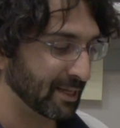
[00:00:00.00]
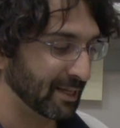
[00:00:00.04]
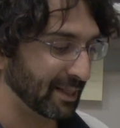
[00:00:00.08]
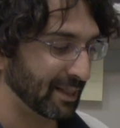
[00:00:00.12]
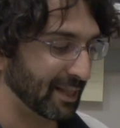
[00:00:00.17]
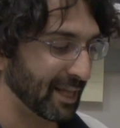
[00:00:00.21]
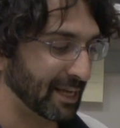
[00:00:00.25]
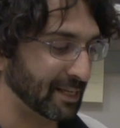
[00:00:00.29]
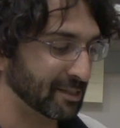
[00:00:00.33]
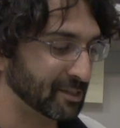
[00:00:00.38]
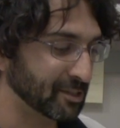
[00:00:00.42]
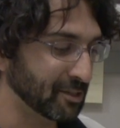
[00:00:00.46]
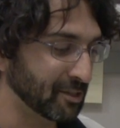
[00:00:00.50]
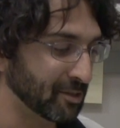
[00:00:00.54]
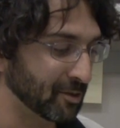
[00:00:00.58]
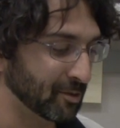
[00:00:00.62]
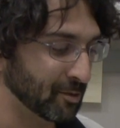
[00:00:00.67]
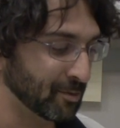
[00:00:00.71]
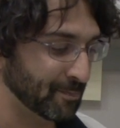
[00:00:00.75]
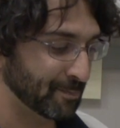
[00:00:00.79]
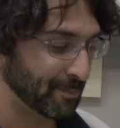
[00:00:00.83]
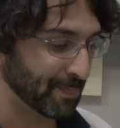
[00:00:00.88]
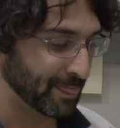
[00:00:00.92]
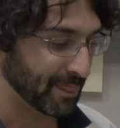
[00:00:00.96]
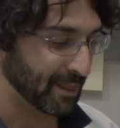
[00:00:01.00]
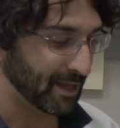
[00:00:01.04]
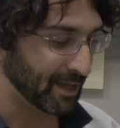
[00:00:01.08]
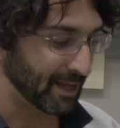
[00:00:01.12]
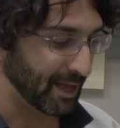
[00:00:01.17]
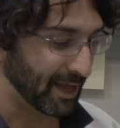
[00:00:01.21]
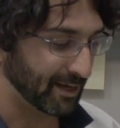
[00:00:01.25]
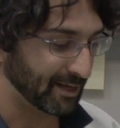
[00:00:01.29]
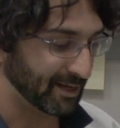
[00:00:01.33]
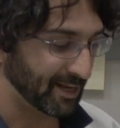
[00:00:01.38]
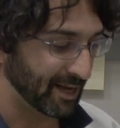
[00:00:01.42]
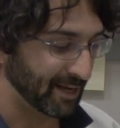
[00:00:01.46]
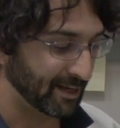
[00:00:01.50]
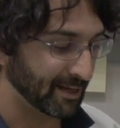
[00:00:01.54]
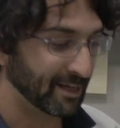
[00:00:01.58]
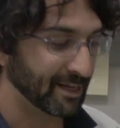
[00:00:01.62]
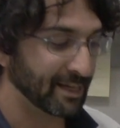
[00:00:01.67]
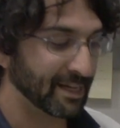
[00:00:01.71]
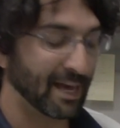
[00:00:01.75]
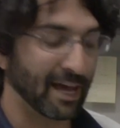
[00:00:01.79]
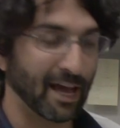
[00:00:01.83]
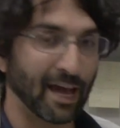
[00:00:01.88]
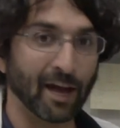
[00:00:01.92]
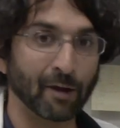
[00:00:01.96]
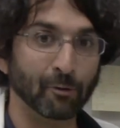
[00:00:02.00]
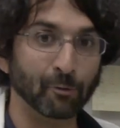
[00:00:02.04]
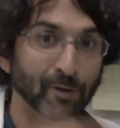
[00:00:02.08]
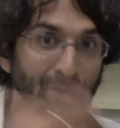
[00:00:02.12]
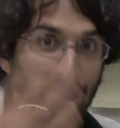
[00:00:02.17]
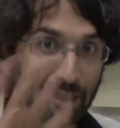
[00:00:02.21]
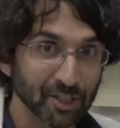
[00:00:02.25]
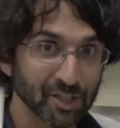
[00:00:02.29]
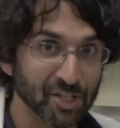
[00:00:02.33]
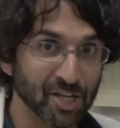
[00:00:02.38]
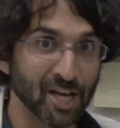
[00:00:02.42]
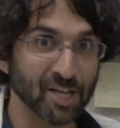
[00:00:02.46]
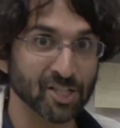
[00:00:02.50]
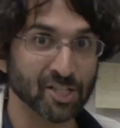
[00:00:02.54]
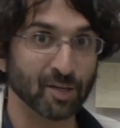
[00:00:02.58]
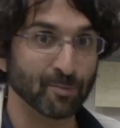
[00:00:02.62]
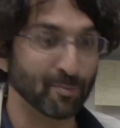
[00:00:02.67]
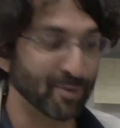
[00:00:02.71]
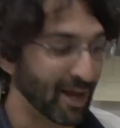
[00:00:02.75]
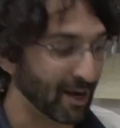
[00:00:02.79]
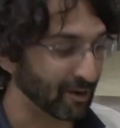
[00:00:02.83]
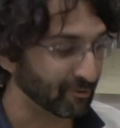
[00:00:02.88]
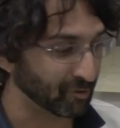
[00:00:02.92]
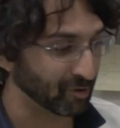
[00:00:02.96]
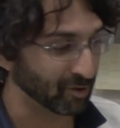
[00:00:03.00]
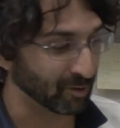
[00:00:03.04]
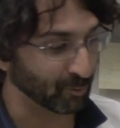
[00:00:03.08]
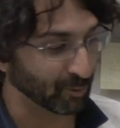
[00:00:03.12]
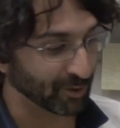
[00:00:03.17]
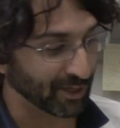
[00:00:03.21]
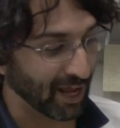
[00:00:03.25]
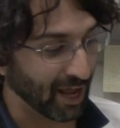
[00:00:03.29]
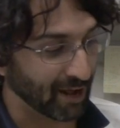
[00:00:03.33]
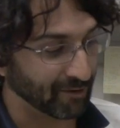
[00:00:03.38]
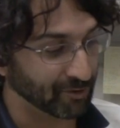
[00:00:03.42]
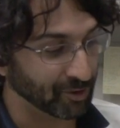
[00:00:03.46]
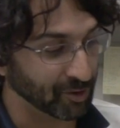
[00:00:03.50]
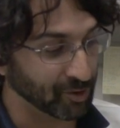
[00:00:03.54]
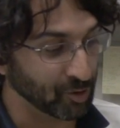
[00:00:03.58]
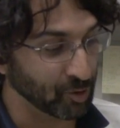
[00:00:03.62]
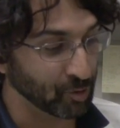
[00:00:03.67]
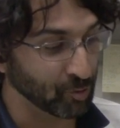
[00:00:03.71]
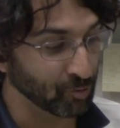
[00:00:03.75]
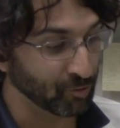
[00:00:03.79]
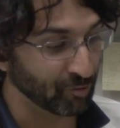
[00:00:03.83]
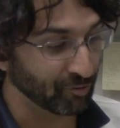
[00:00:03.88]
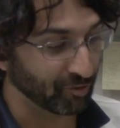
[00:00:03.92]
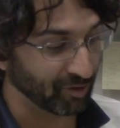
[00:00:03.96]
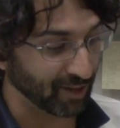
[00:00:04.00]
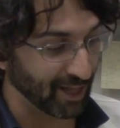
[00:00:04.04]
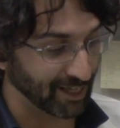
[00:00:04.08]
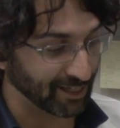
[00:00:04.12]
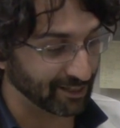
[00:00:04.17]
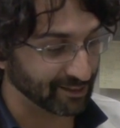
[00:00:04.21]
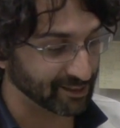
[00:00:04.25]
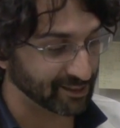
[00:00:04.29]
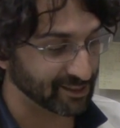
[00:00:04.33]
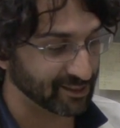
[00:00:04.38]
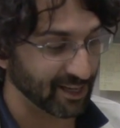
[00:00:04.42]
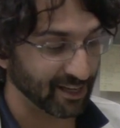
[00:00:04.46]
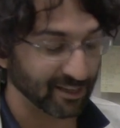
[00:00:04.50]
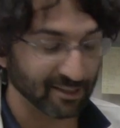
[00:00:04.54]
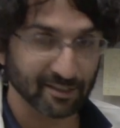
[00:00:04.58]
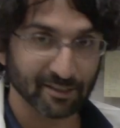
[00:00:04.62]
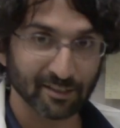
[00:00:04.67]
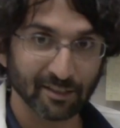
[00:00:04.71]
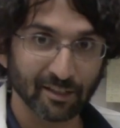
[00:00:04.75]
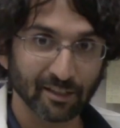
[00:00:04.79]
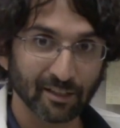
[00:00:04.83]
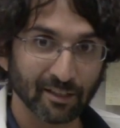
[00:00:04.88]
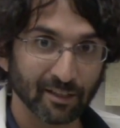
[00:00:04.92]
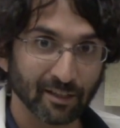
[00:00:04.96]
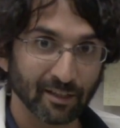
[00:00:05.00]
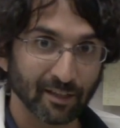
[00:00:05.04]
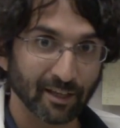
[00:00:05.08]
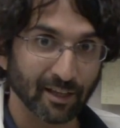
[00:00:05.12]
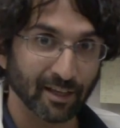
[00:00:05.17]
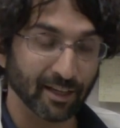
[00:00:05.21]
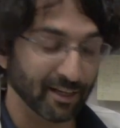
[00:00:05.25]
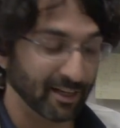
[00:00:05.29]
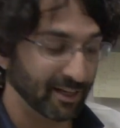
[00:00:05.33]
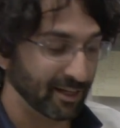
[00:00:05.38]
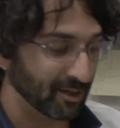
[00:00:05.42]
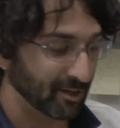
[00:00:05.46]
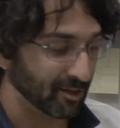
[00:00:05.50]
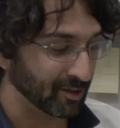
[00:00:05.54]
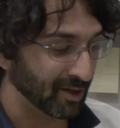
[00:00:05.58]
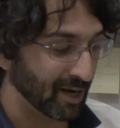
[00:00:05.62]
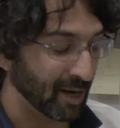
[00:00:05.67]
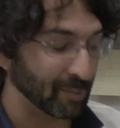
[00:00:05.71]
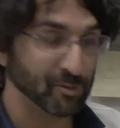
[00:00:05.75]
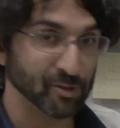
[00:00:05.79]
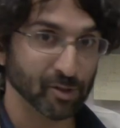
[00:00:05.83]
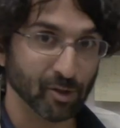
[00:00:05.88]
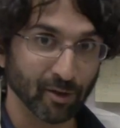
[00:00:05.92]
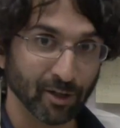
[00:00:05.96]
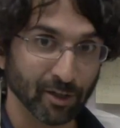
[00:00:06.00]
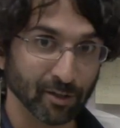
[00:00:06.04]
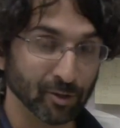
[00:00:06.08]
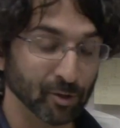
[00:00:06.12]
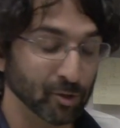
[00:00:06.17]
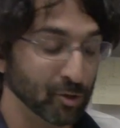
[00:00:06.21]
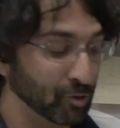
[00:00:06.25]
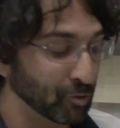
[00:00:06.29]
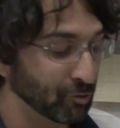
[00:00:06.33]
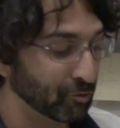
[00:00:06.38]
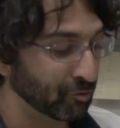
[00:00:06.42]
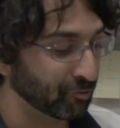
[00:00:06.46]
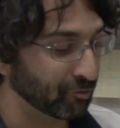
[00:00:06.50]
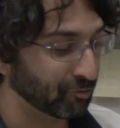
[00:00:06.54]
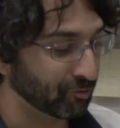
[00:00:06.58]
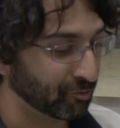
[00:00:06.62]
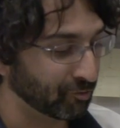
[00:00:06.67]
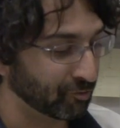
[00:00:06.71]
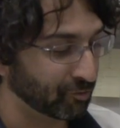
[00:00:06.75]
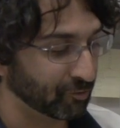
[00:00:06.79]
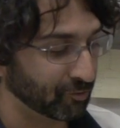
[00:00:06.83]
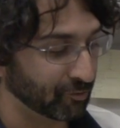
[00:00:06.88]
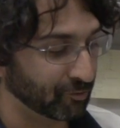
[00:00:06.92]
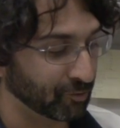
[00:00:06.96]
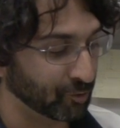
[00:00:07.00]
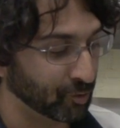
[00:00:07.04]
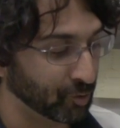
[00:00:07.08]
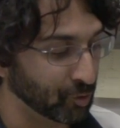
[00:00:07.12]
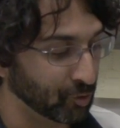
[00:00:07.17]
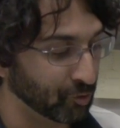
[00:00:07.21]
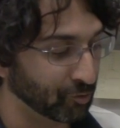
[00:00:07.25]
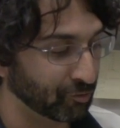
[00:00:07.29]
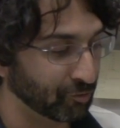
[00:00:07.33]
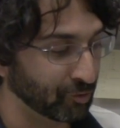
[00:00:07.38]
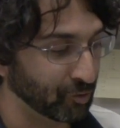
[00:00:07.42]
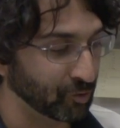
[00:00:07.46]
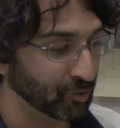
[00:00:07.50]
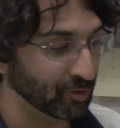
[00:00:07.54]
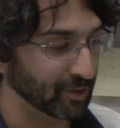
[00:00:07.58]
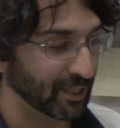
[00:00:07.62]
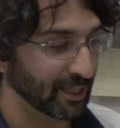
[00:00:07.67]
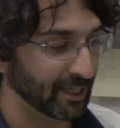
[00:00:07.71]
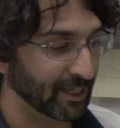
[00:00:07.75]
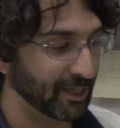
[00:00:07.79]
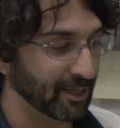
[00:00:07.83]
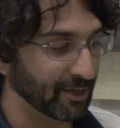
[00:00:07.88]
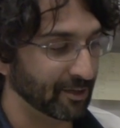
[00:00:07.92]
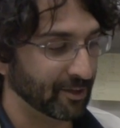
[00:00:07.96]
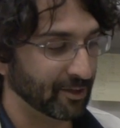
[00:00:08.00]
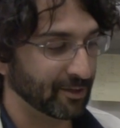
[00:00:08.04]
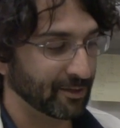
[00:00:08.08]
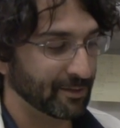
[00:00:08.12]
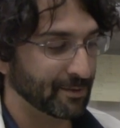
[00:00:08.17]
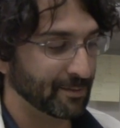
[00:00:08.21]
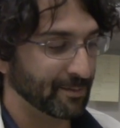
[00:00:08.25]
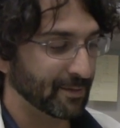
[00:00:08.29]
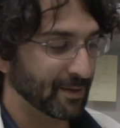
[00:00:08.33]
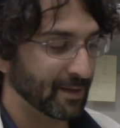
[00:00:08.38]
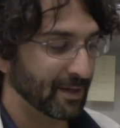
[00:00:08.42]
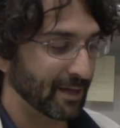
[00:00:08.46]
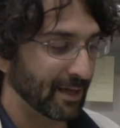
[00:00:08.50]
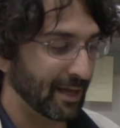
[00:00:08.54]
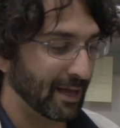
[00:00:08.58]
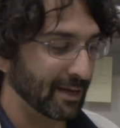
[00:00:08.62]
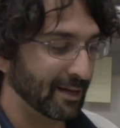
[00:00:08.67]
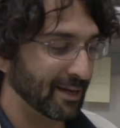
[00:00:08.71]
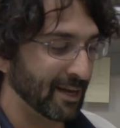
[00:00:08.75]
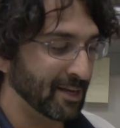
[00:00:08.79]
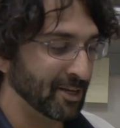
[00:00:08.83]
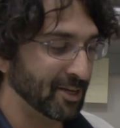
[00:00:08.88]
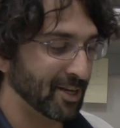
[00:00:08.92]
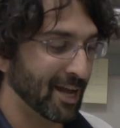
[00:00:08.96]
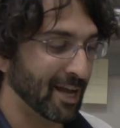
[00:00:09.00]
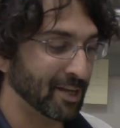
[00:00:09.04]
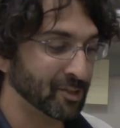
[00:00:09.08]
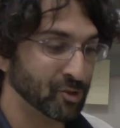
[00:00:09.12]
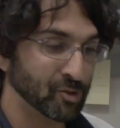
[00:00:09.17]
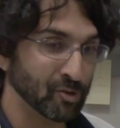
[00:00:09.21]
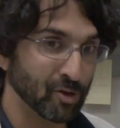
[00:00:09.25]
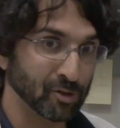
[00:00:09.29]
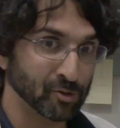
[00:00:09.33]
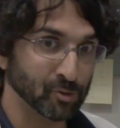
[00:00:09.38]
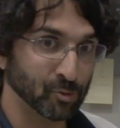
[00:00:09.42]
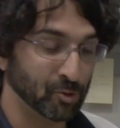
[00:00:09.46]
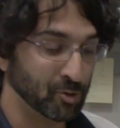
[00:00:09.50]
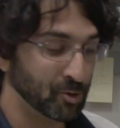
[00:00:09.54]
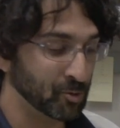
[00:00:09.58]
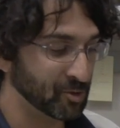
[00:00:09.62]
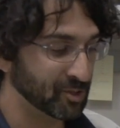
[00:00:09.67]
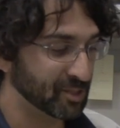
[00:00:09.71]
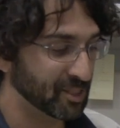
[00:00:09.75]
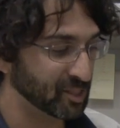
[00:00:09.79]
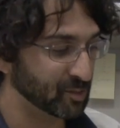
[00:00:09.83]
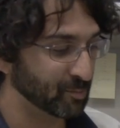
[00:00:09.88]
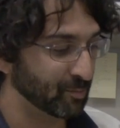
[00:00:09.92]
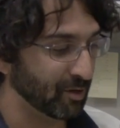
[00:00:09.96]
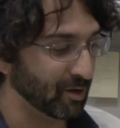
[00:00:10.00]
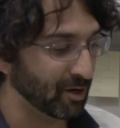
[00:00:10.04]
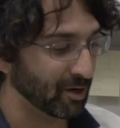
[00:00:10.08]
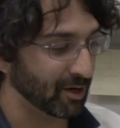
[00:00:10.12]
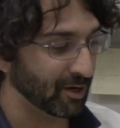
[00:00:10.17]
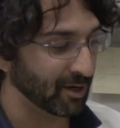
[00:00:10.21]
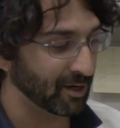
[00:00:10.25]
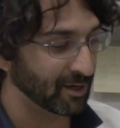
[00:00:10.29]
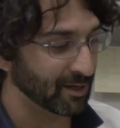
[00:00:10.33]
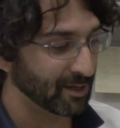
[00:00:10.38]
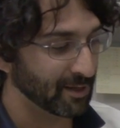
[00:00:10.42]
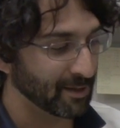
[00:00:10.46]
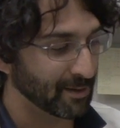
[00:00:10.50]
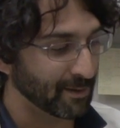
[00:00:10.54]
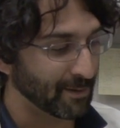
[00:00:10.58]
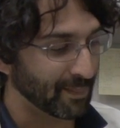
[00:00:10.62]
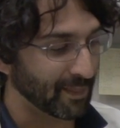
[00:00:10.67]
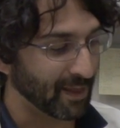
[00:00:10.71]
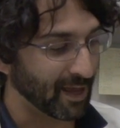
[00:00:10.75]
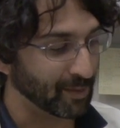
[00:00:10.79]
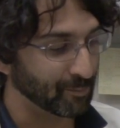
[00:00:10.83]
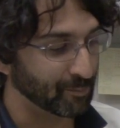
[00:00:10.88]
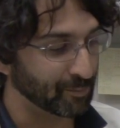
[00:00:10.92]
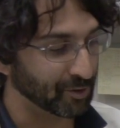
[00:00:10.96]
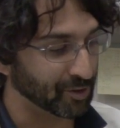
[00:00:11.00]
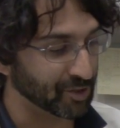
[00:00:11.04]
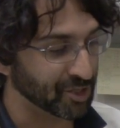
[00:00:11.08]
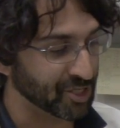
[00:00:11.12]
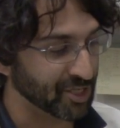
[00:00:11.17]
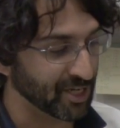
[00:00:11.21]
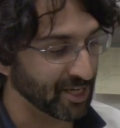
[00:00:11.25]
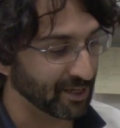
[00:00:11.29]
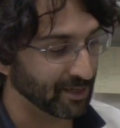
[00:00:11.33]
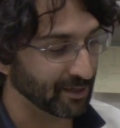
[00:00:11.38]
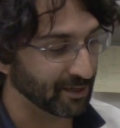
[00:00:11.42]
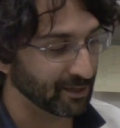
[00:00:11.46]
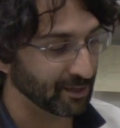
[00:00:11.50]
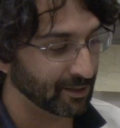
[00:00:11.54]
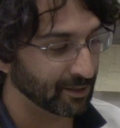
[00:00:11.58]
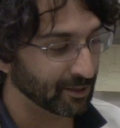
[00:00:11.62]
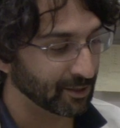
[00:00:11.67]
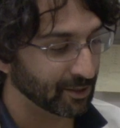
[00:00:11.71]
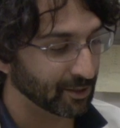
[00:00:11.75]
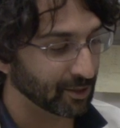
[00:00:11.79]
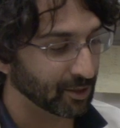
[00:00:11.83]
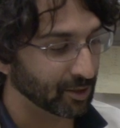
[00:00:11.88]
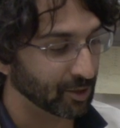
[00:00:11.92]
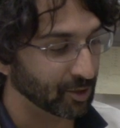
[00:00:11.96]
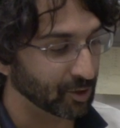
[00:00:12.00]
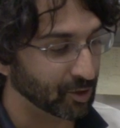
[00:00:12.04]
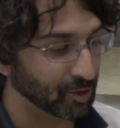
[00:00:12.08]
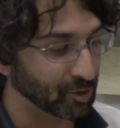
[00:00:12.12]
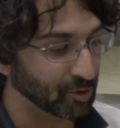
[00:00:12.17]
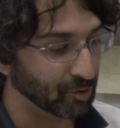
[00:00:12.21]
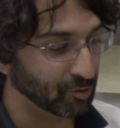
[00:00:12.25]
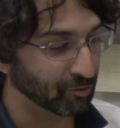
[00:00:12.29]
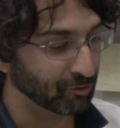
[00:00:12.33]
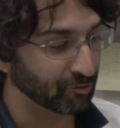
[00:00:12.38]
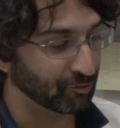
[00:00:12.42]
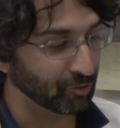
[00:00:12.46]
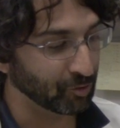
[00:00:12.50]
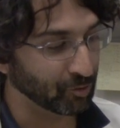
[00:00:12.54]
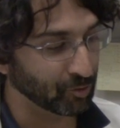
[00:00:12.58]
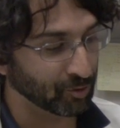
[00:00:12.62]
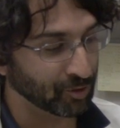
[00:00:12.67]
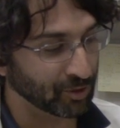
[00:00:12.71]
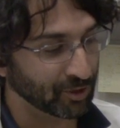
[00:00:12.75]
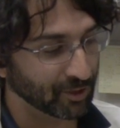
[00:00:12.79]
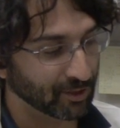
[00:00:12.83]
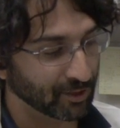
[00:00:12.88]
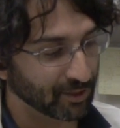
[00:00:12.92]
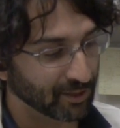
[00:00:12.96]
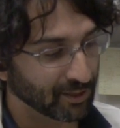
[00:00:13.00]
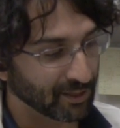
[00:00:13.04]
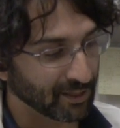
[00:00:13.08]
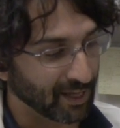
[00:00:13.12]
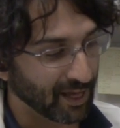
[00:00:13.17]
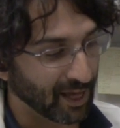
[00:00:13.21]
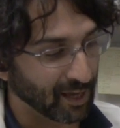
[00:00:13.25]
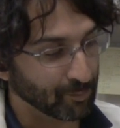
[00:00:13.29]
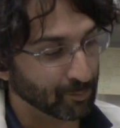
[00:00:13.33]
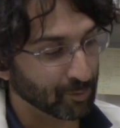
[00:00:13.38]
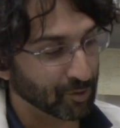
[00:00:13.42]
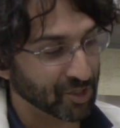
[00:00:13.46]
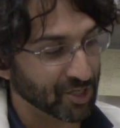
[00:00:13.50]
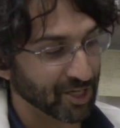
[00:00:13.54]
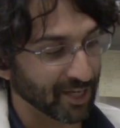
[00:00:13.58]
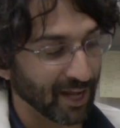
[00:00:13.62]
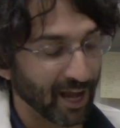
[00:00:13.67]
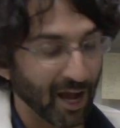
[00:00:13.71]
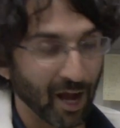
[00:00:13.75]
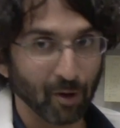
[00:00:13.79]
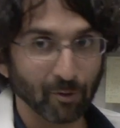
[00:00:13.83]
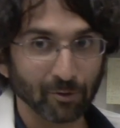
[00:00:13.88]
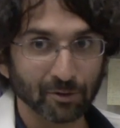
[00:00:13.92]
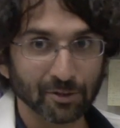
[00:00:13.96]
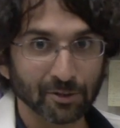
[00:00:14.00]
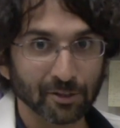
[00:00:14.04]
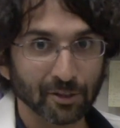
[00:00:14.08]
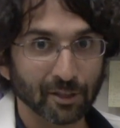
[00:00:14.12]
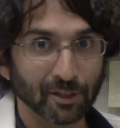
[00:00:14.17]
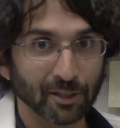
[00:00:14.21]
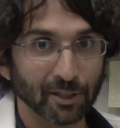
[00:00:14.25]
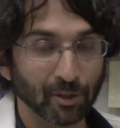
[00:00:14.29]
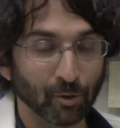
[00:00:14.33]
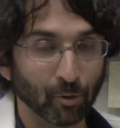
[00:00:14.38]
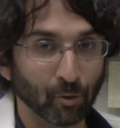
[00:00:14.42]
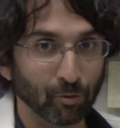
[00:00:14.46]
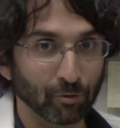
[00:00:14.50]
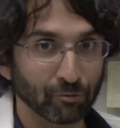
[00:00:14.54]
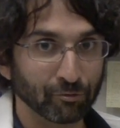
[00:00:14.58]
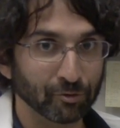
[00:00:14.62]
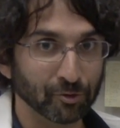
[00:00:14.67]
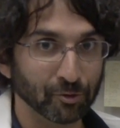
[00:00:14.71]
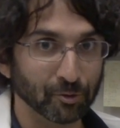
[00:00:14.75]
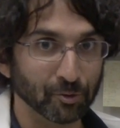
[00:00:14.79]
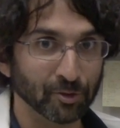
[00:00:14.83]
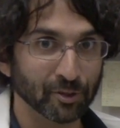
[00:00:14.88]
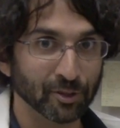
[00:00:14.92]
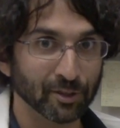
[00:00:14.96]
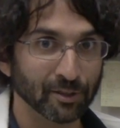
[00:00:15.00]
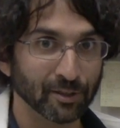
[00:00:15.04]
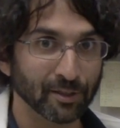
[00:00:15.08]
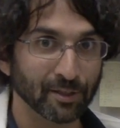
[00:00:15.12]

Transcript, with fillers: like so, and then a real changeout platform would have the new fly cassette in here. I'm sorry, the new food in here. And then the astronauts will use this bar and push in the new food and pushing out the old food.